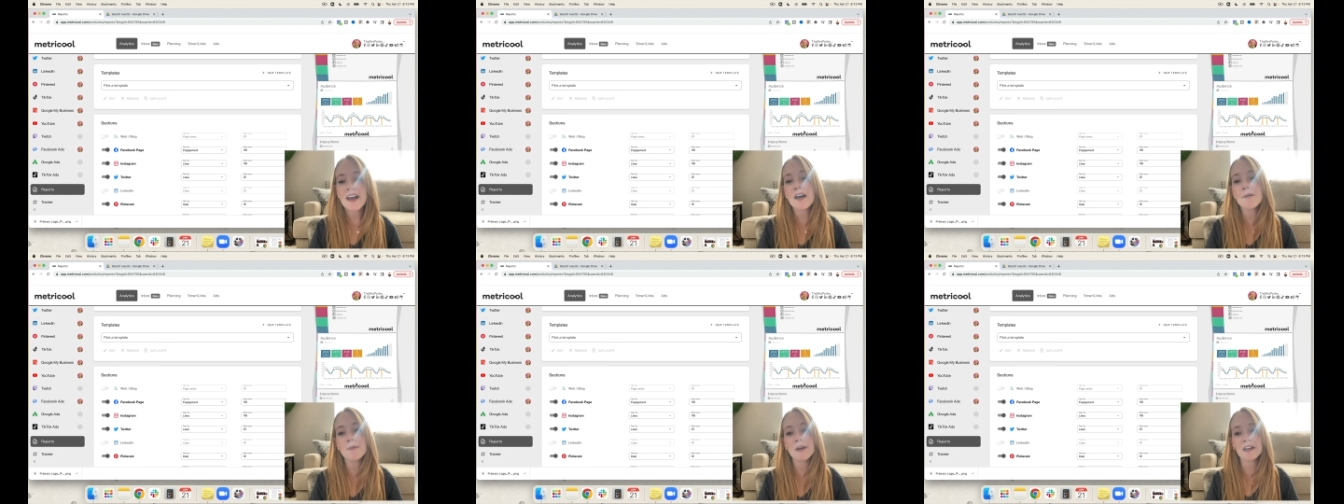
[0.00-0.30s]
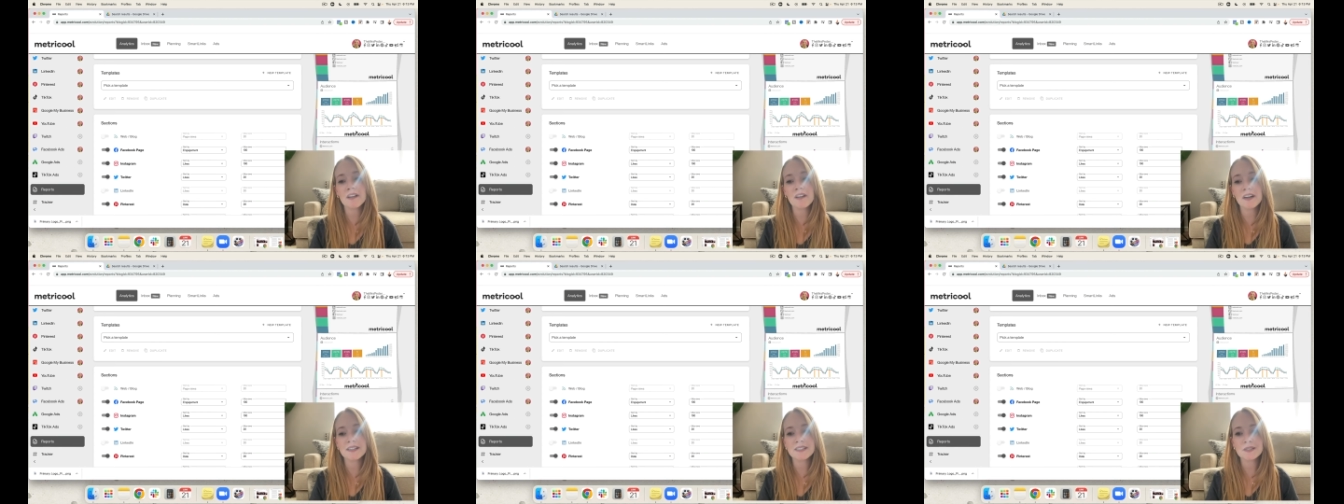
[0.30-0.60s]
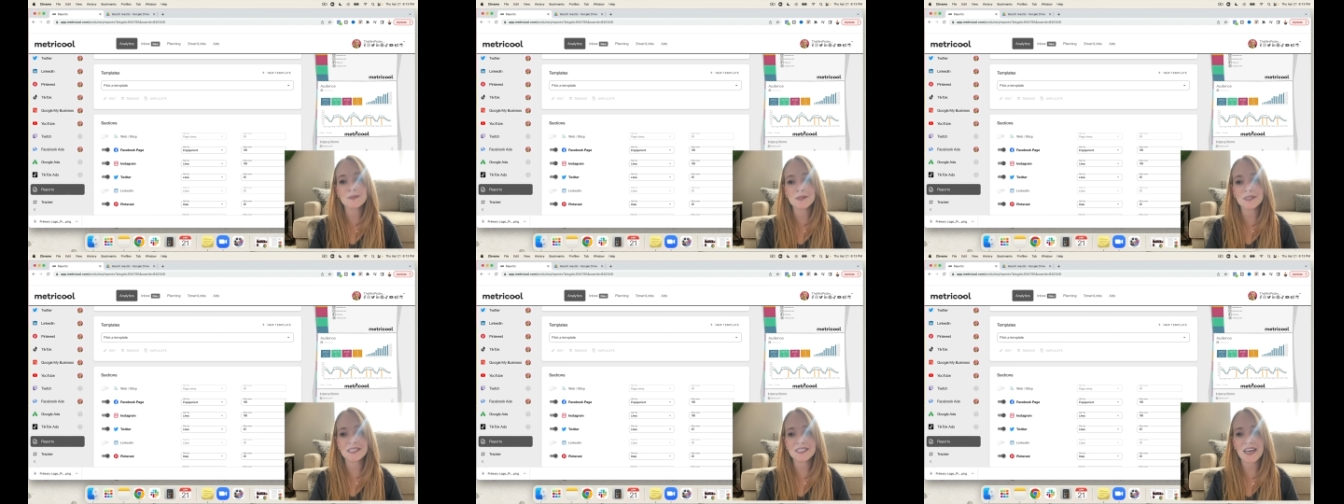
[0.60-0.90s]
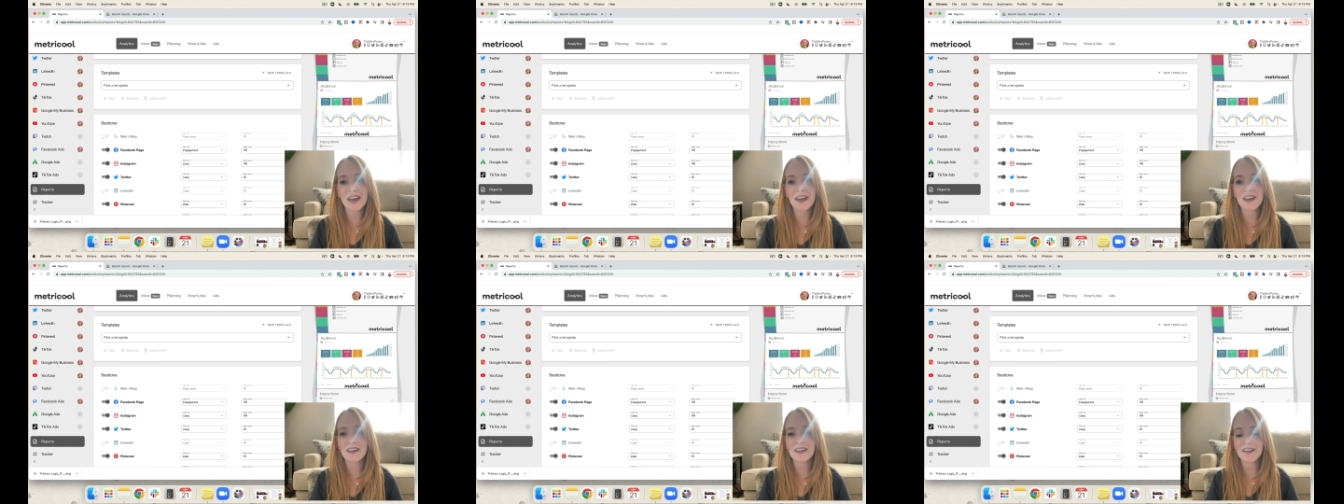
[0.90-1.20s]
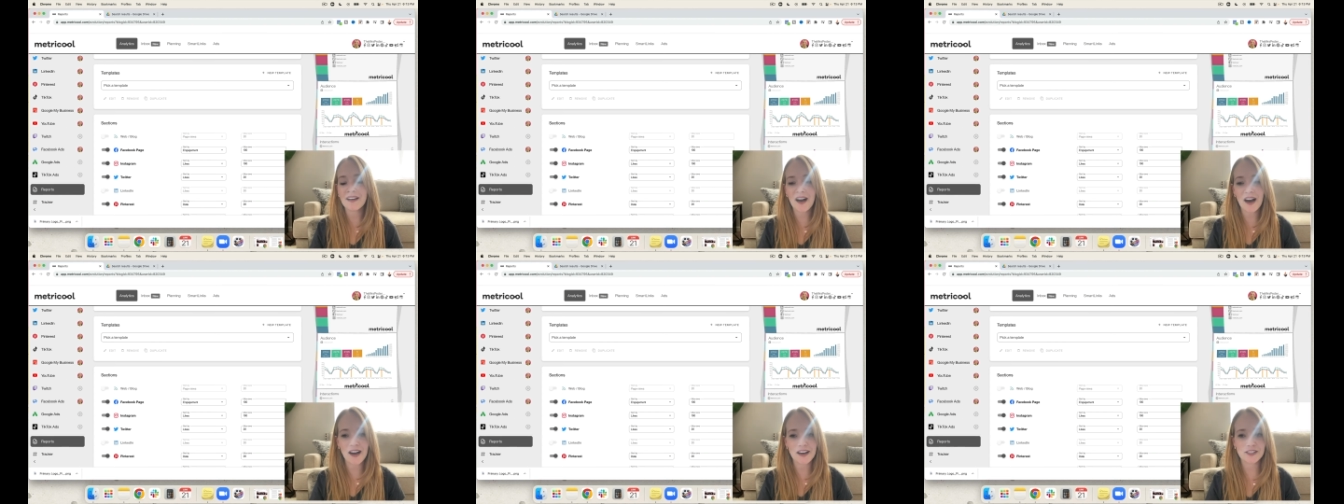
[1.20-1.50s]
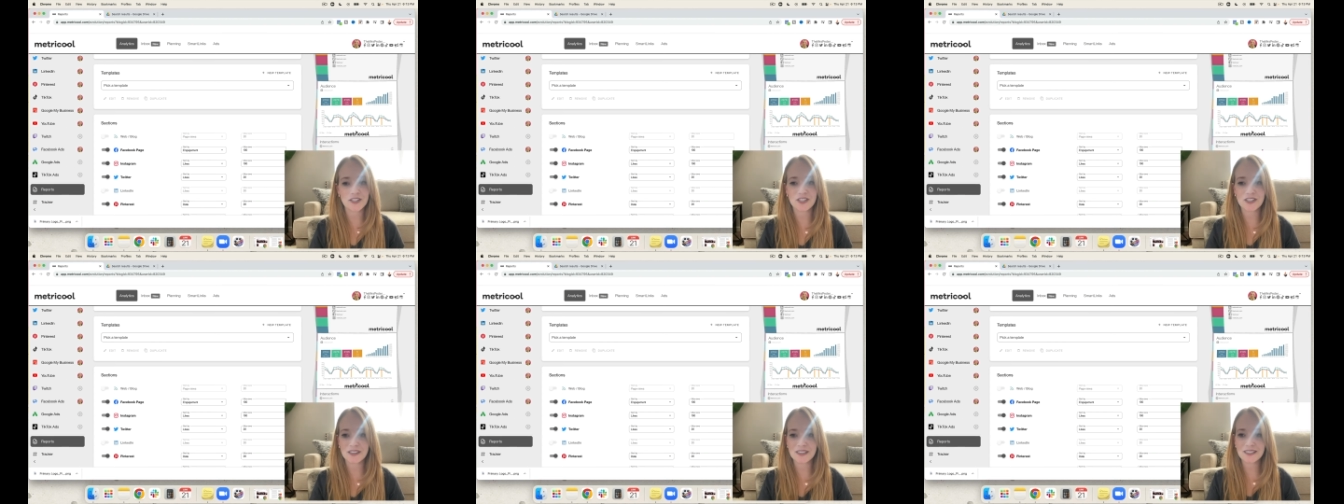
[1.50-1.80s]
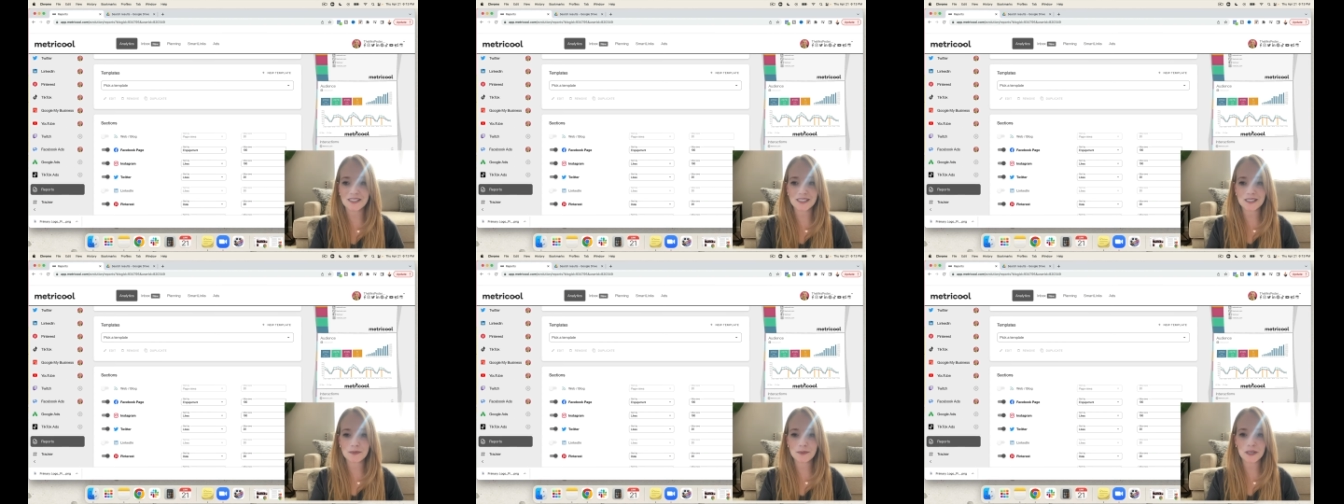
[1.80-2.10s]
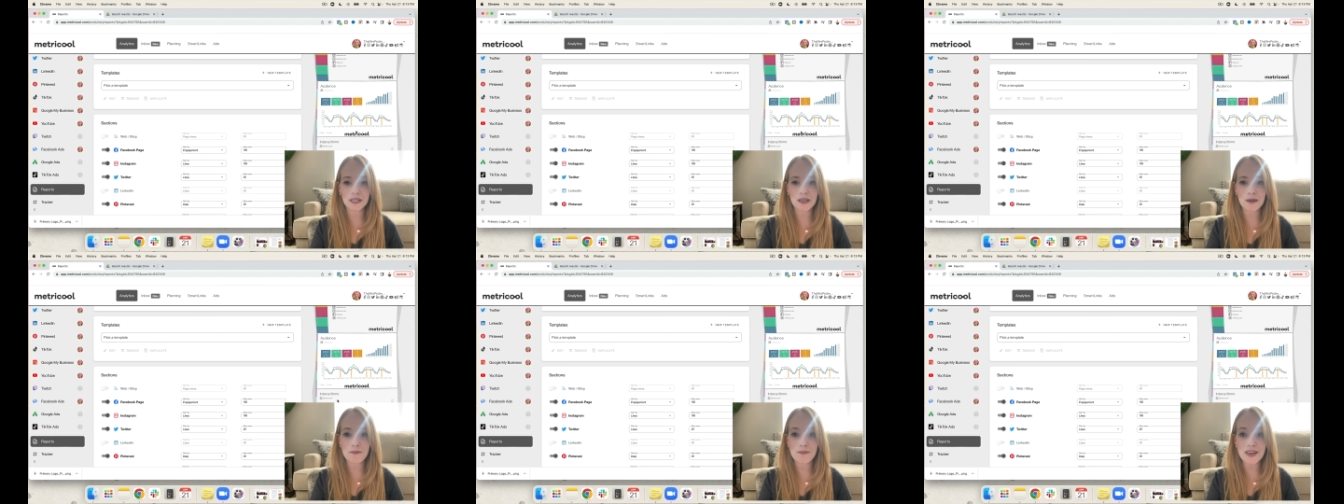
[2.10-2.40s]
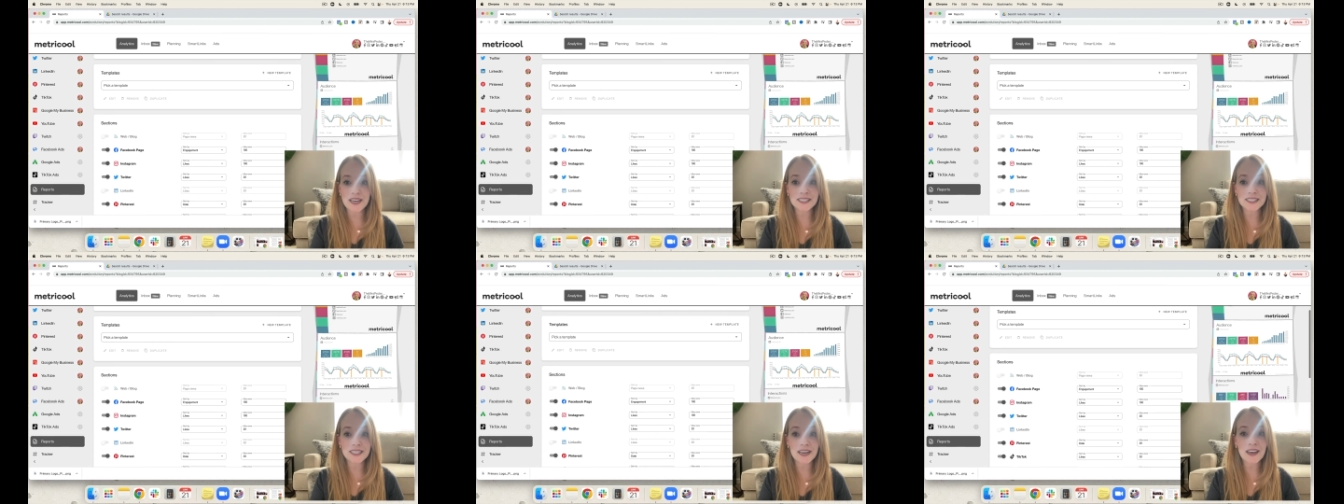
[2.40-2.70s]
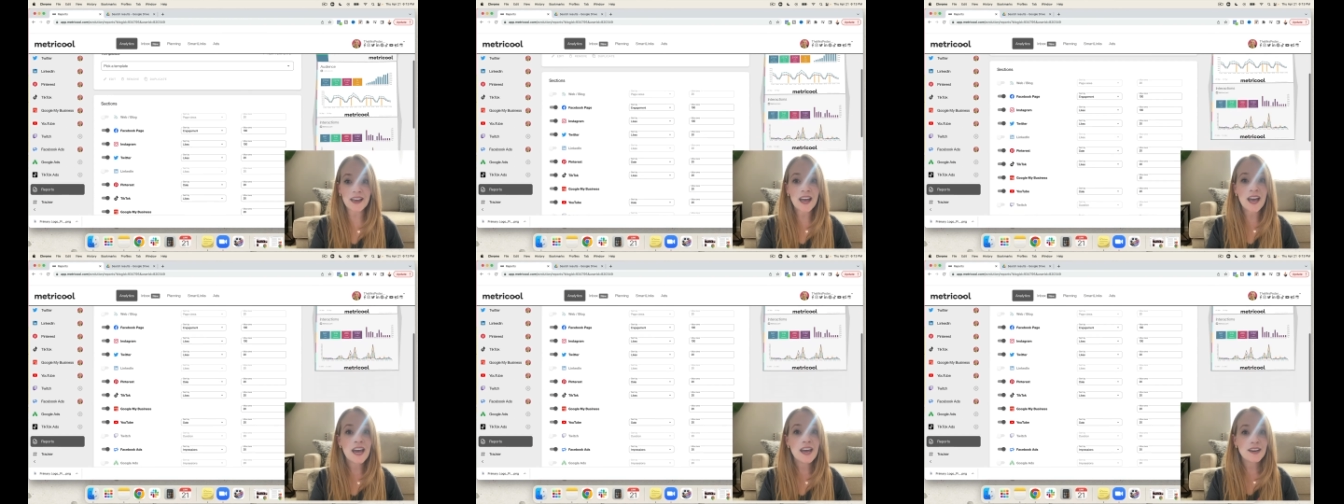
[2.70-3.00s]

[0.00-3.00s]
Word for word: and my clients will say, gosh, this is really amazing.